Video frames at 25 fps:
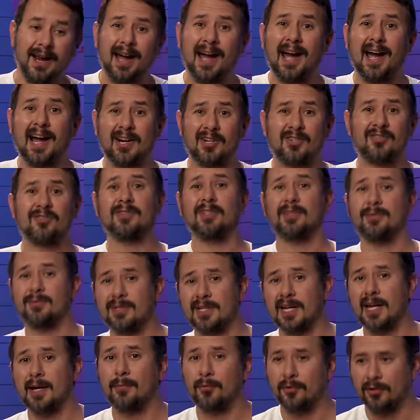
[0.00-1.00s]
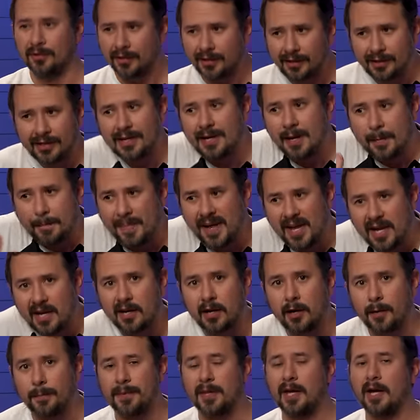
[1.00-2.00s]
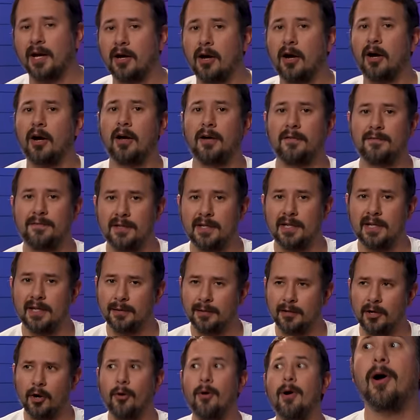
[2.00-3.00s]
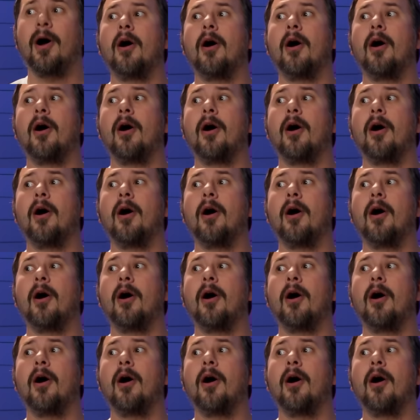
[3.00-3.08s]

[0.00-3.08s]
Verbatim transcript: actually was able to pick up that coffee and go,